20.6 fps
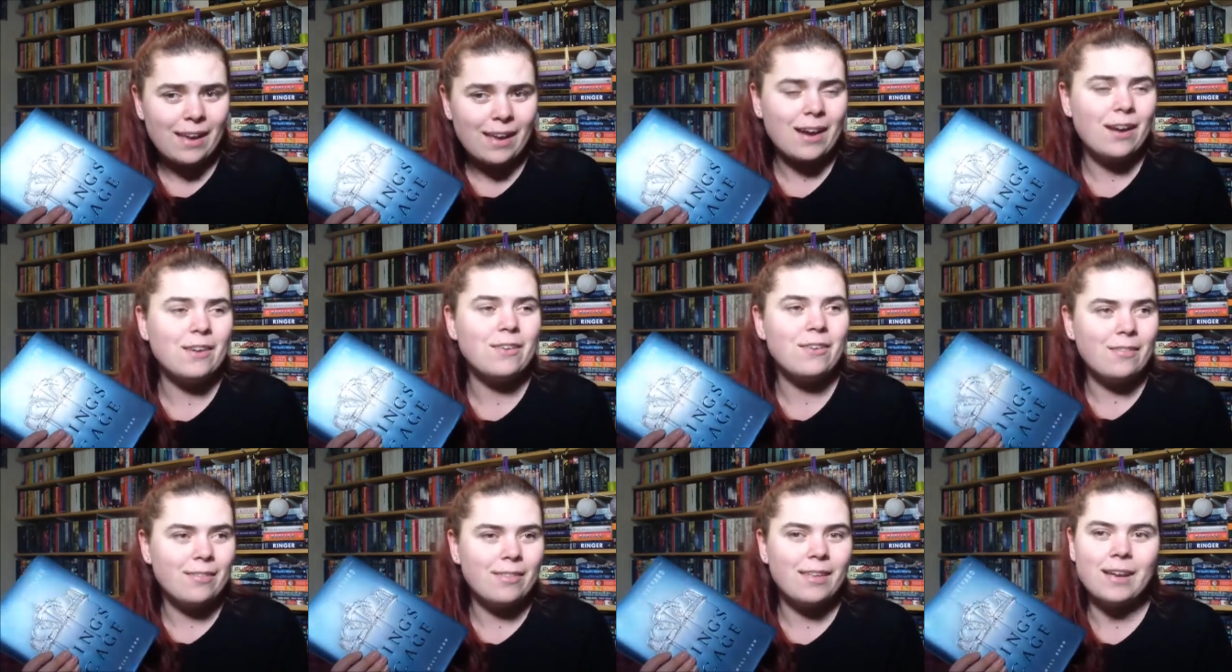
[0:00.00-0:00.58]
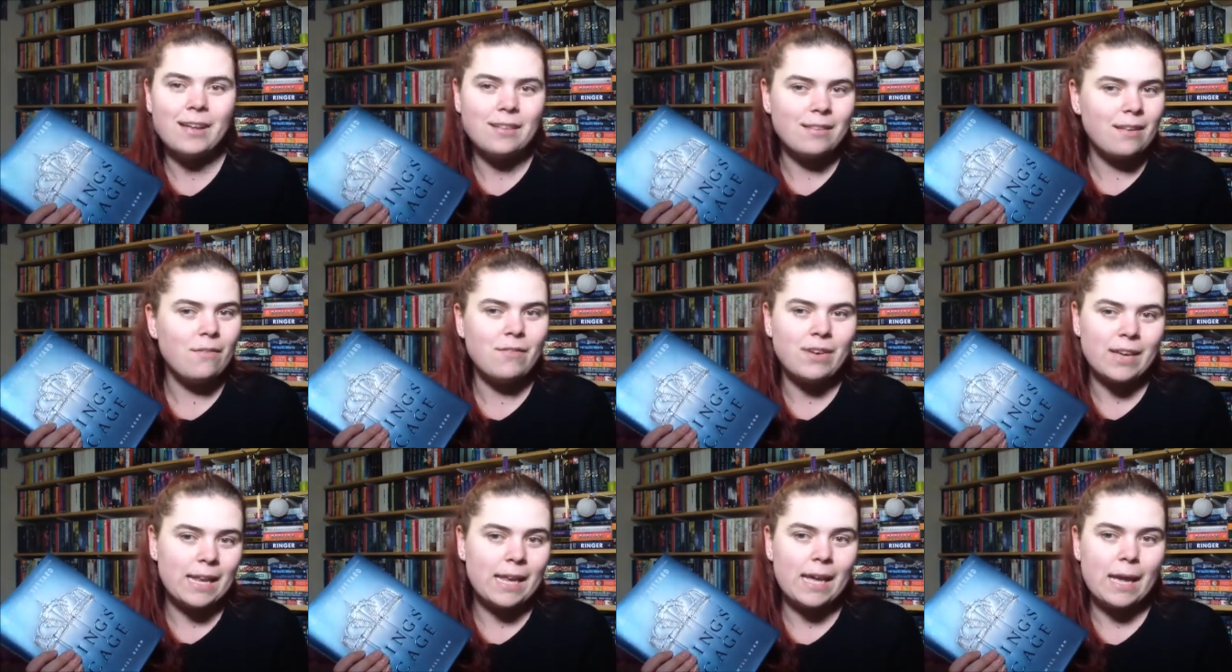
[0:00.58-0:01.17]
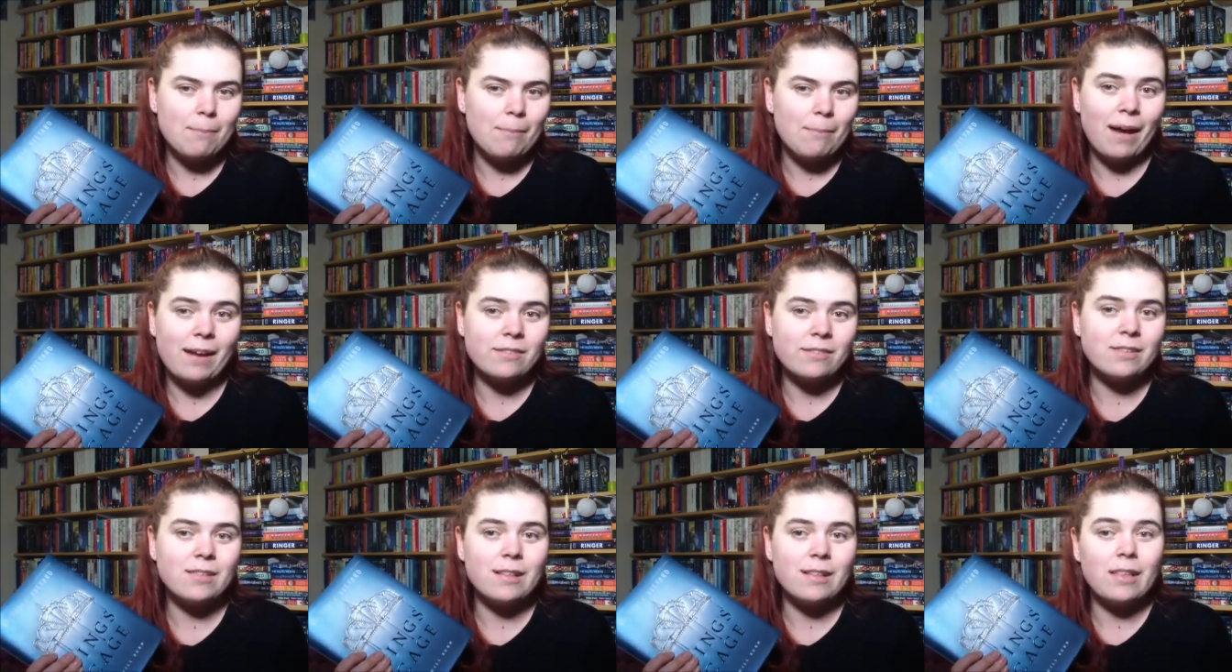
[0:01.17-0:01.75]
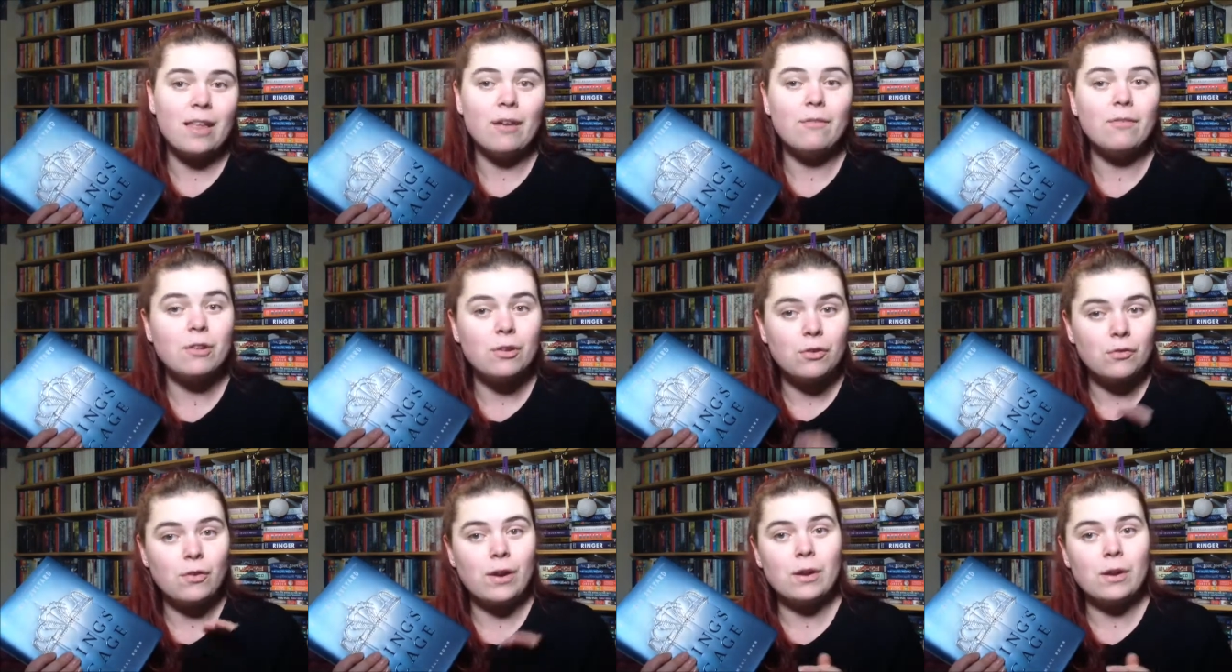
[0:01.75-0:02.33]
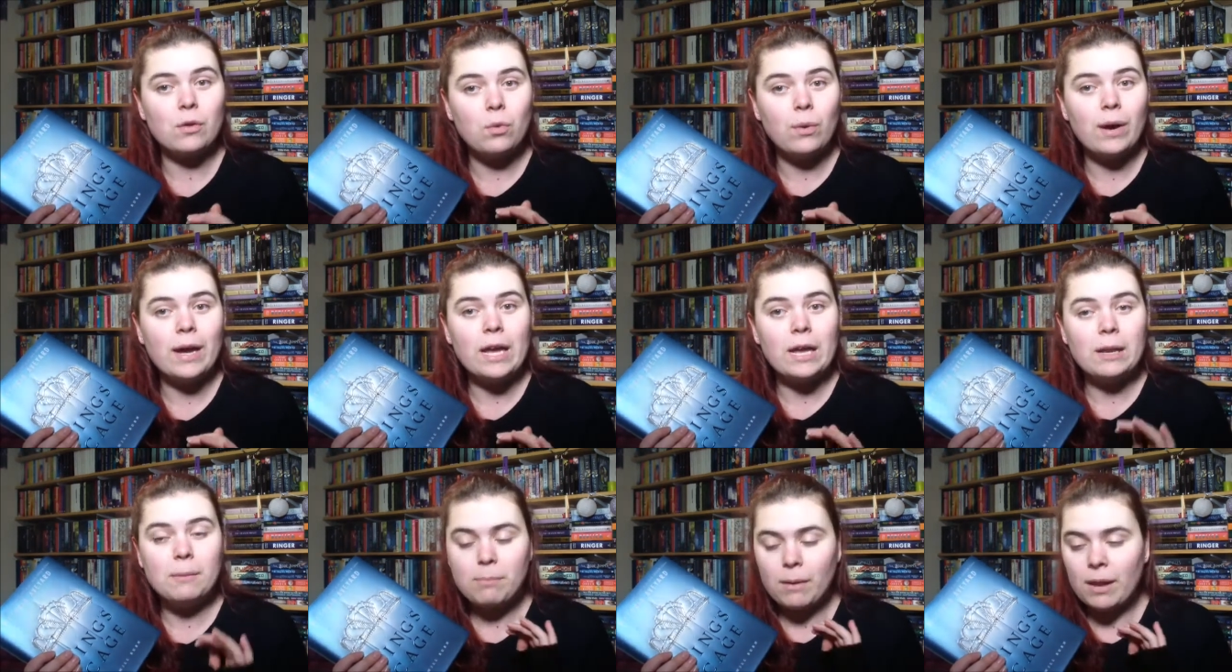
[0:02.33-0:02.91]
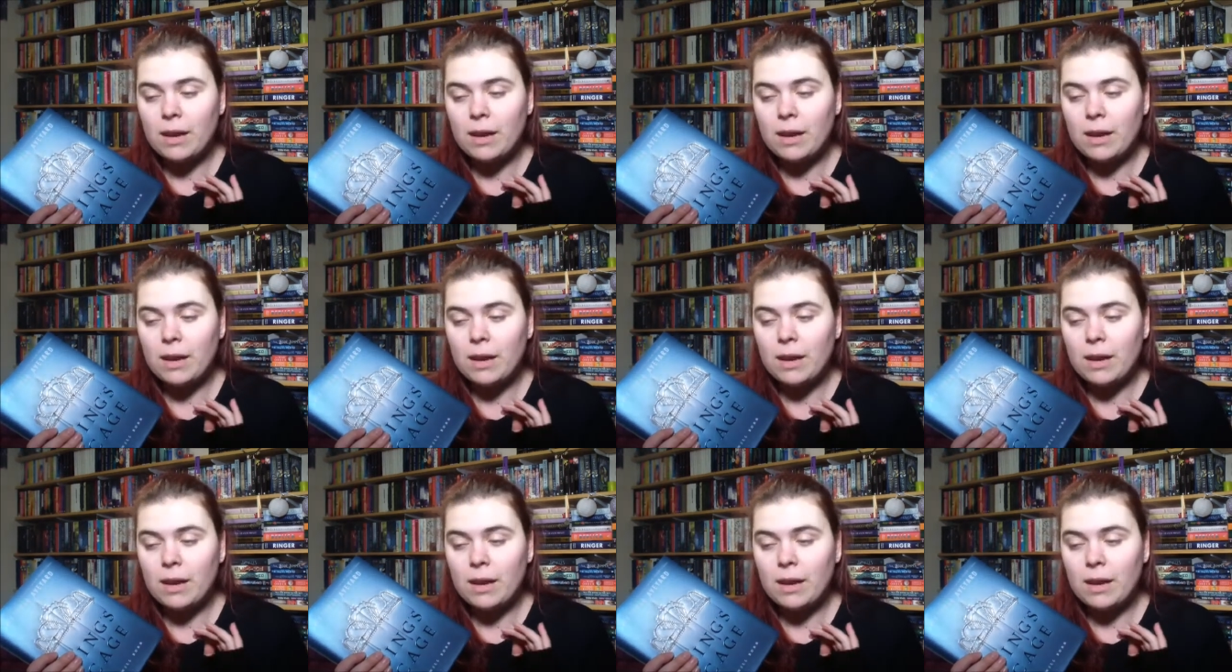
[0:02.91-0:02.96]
Like I don't think it's ever going to get back to the level of Red Queen.